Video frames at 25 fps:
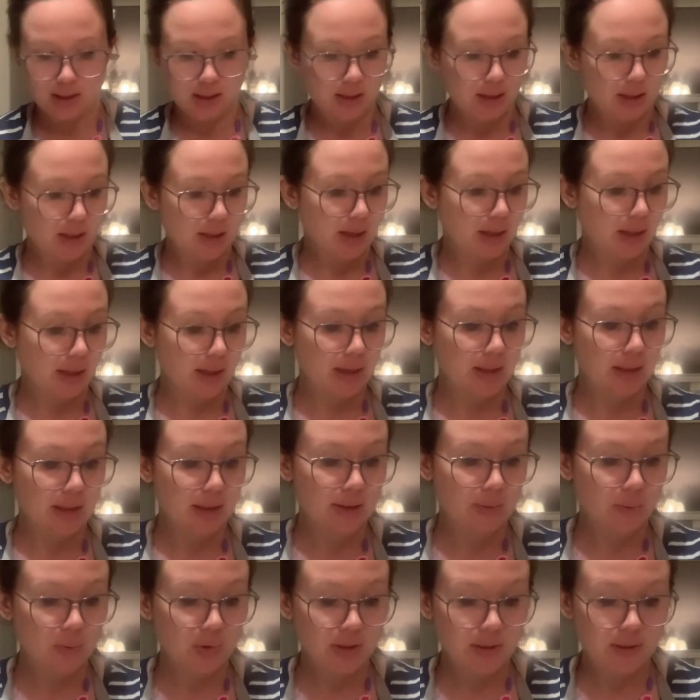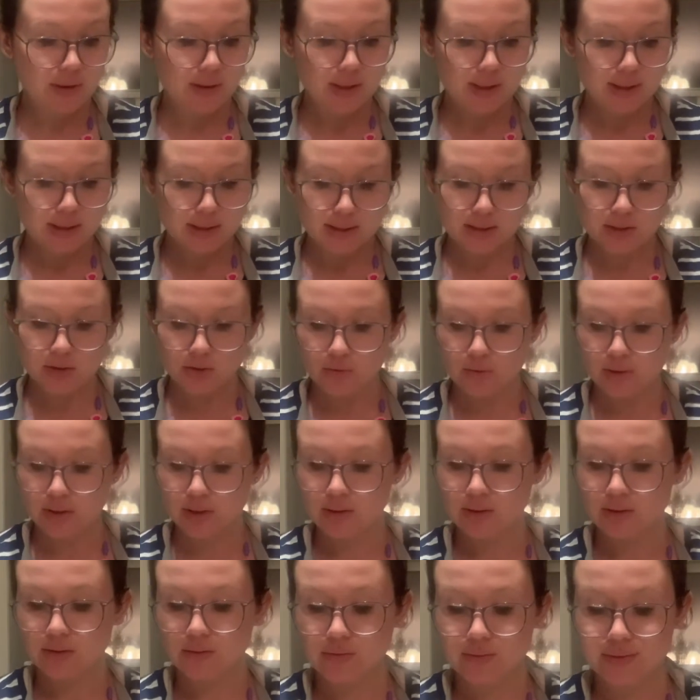And with this, you
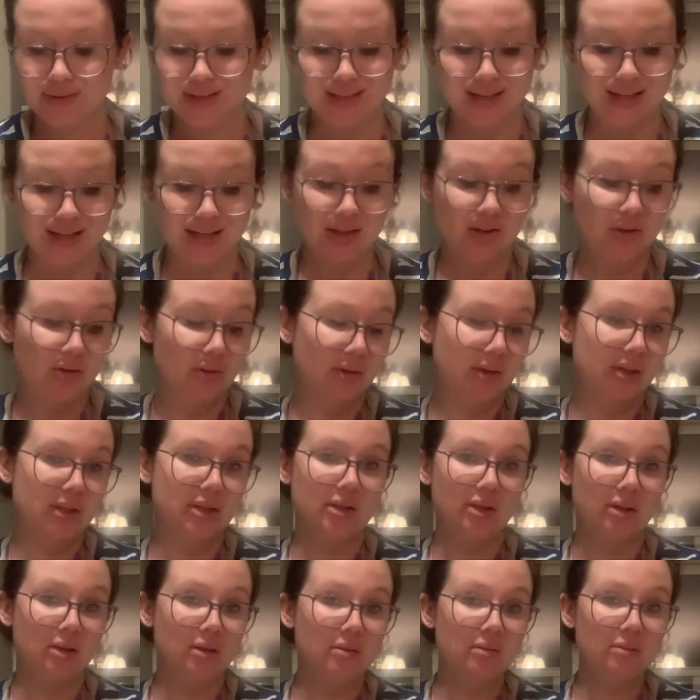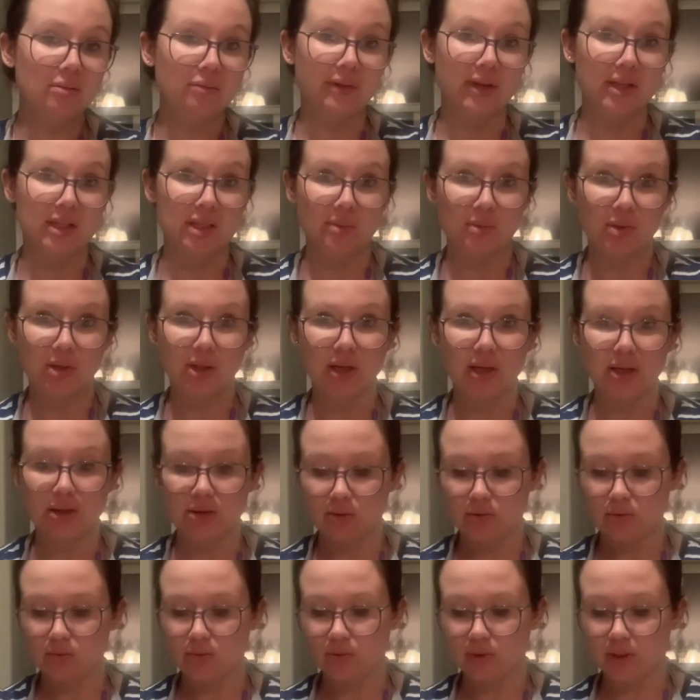can use any cookie dough recipe that
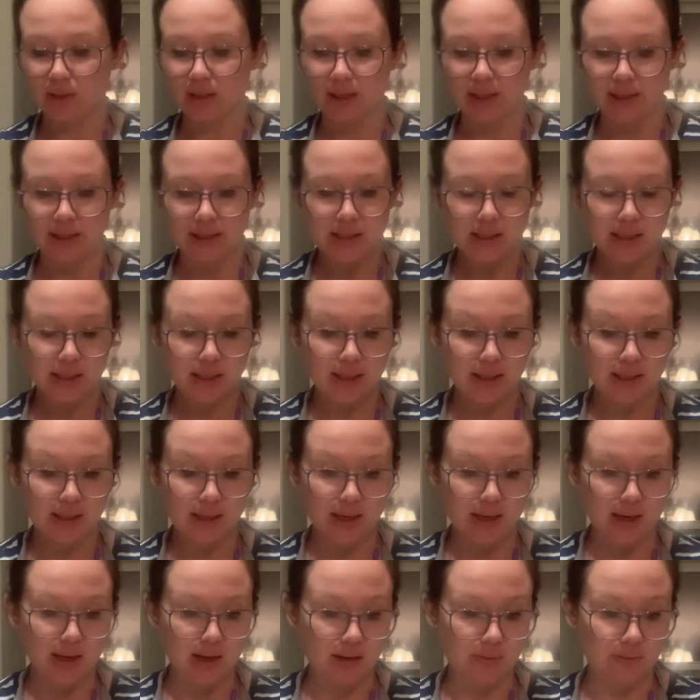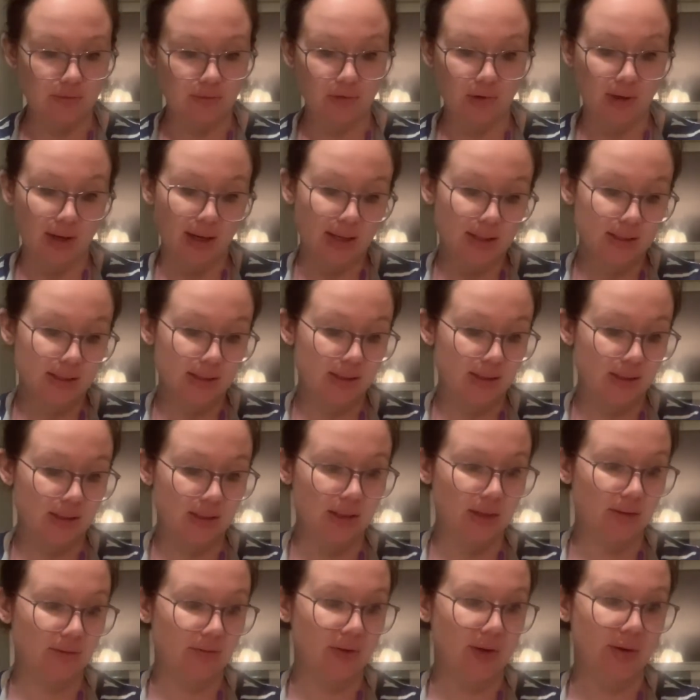you would like. For us, this is
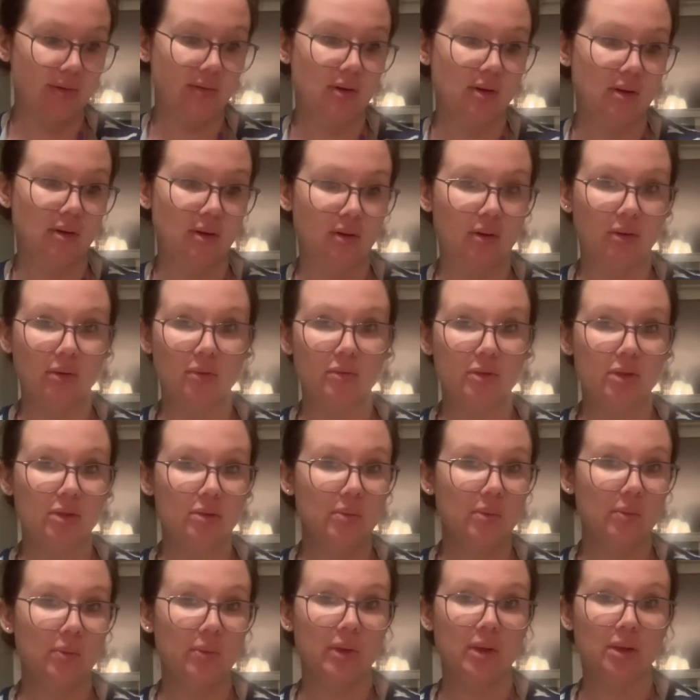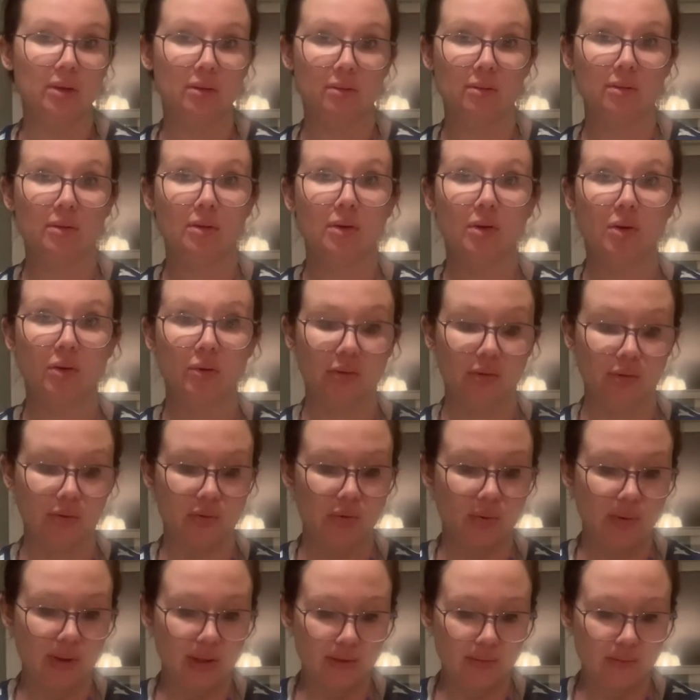our favorite and our go-to when we go through
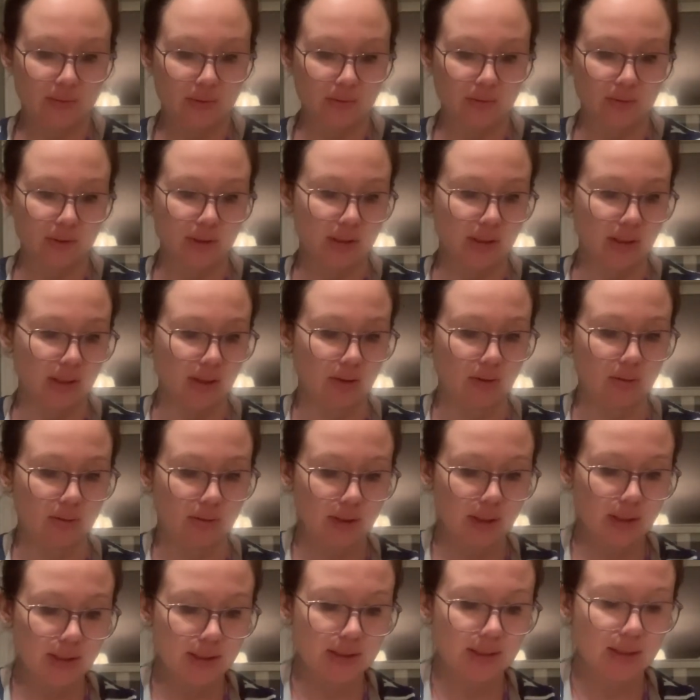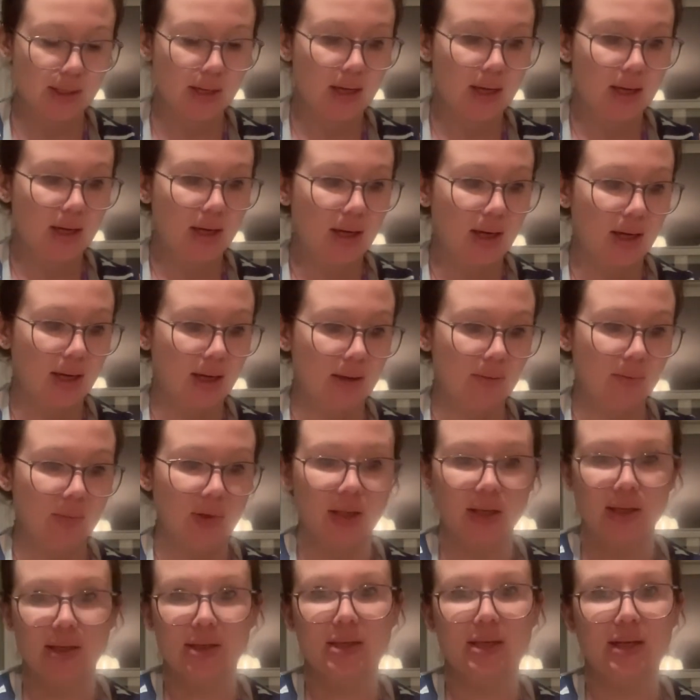quite a few of these kind of cookies. And
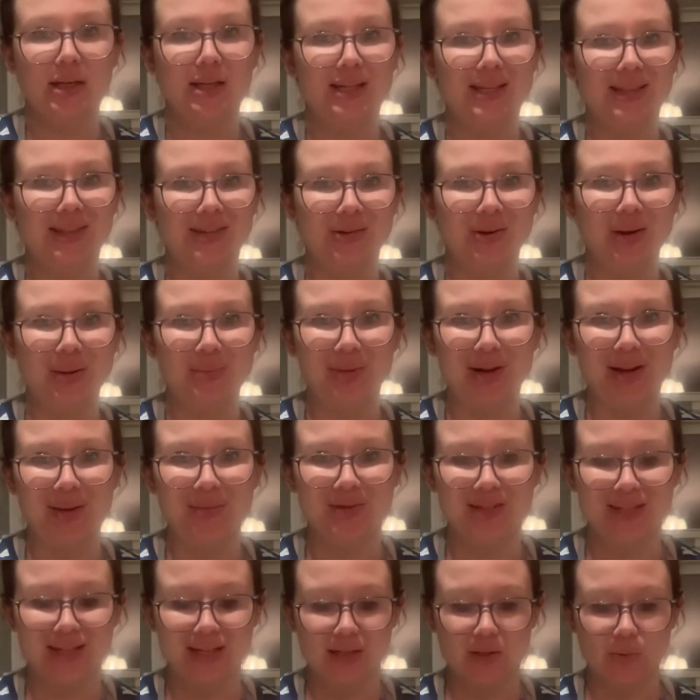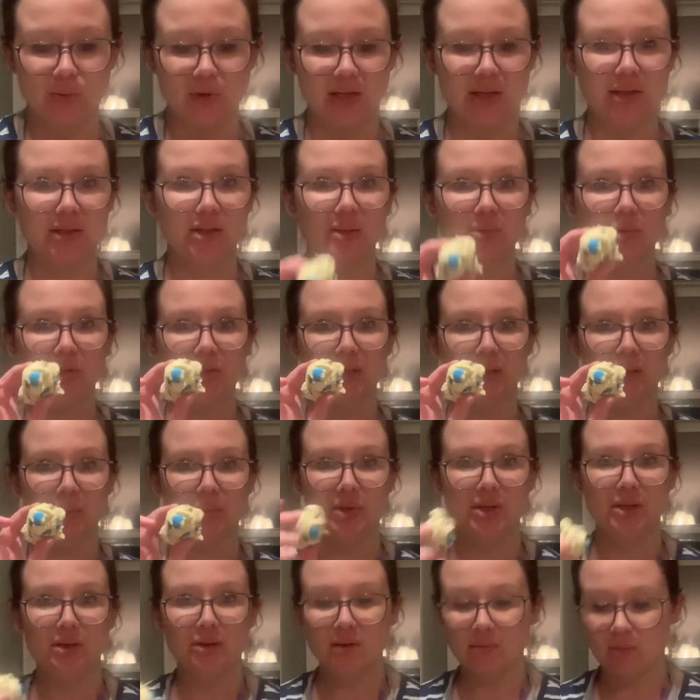like I said, I did throw M&Ms in it as well. So I'm just going to
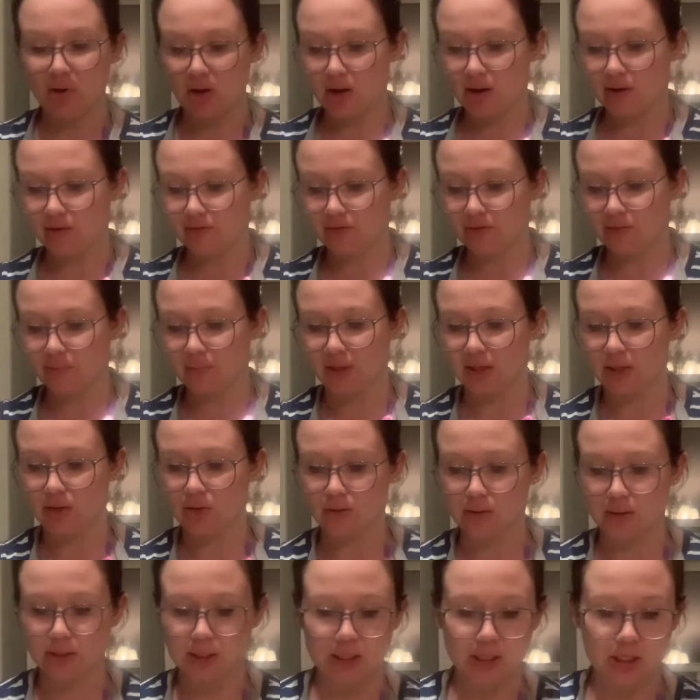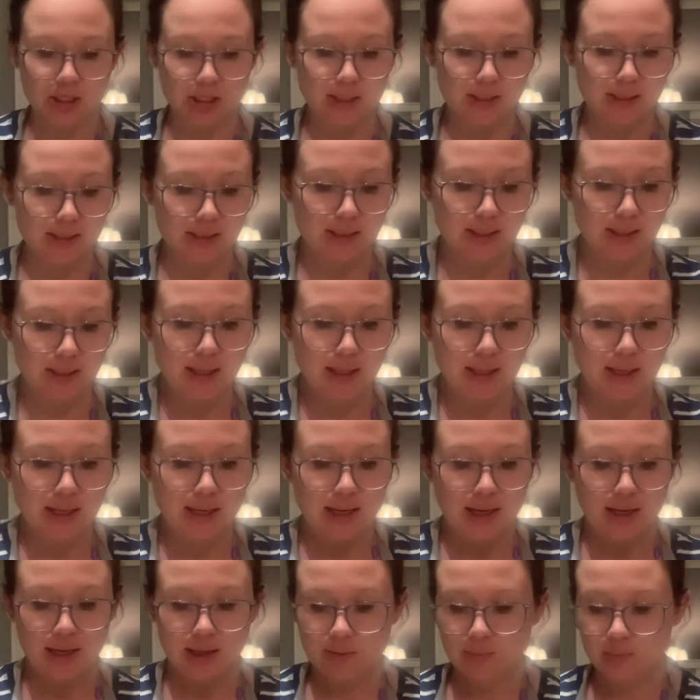peel them off with my cookie sheet
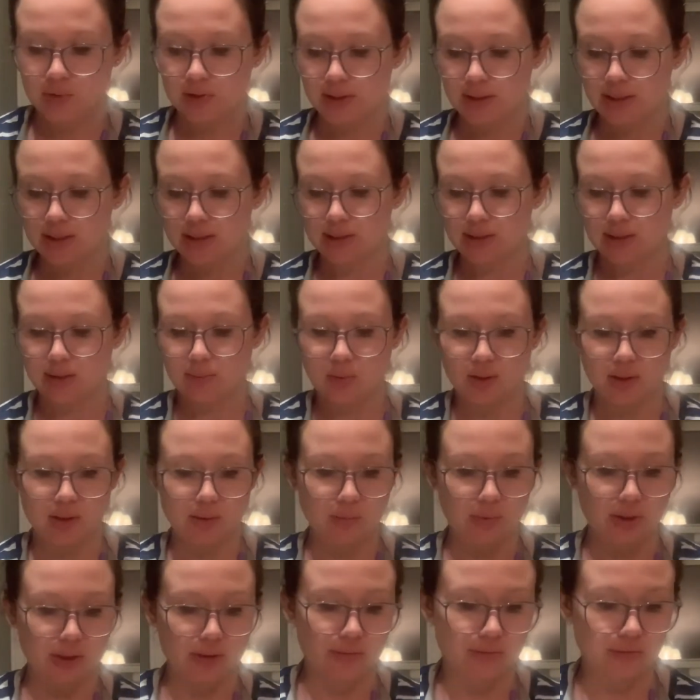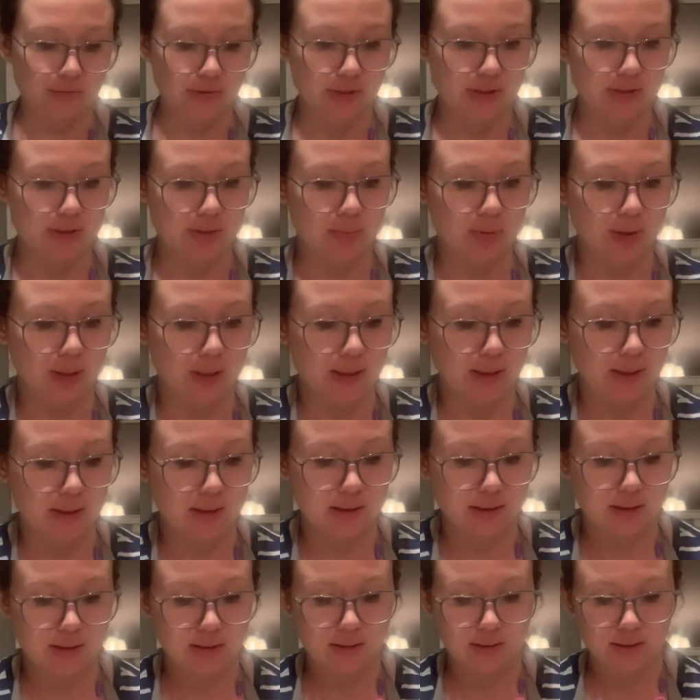and place them in my freezer bag.
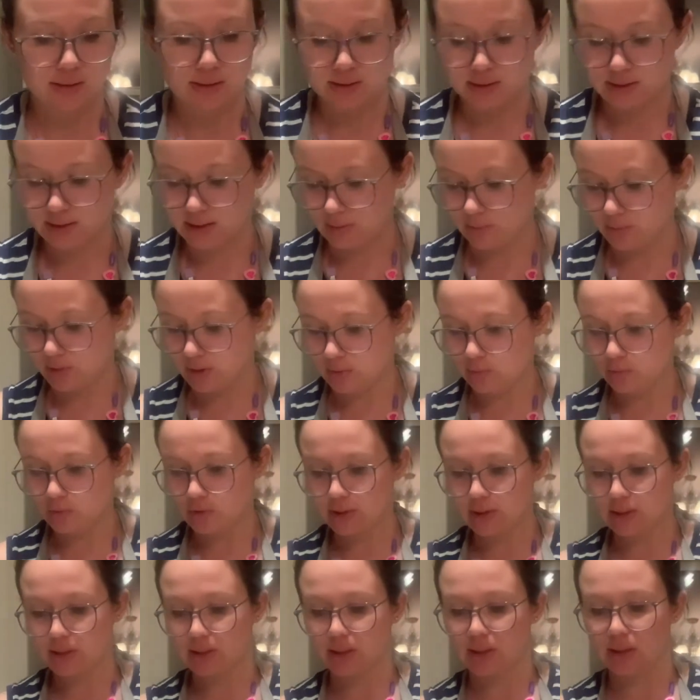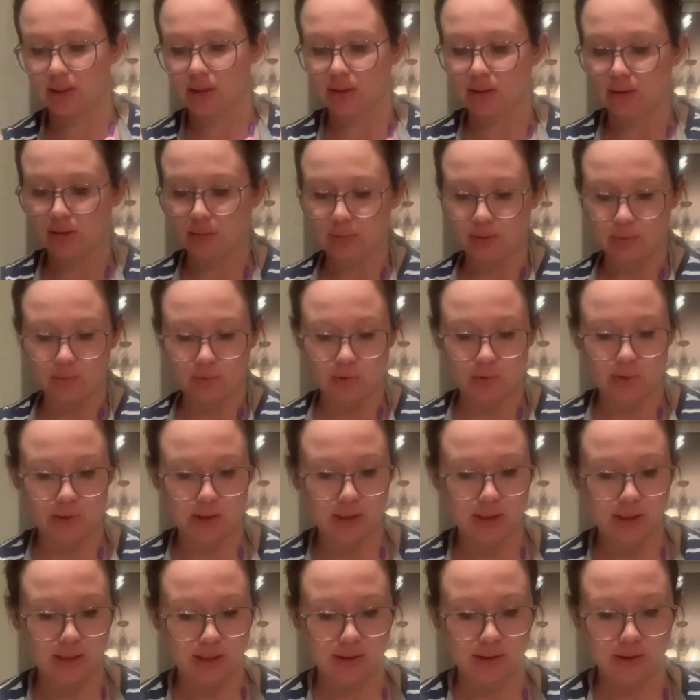Some of them will stick a little bit more
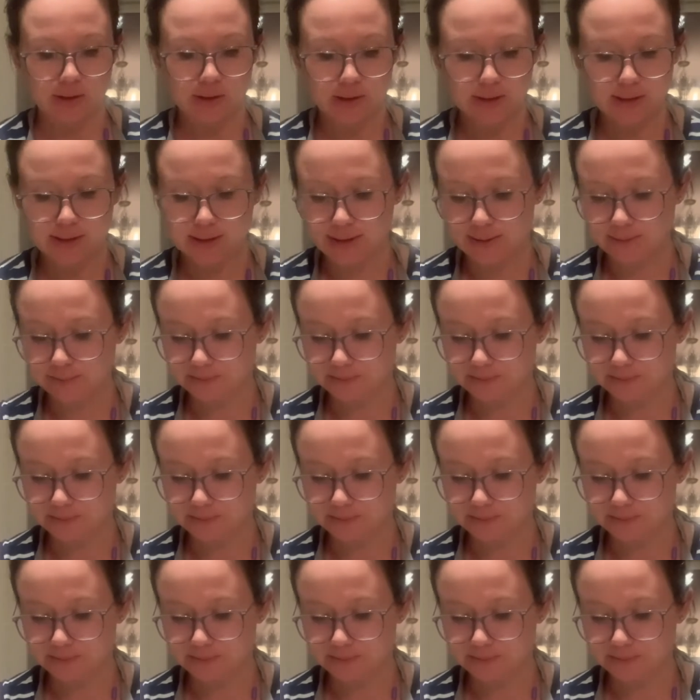than others,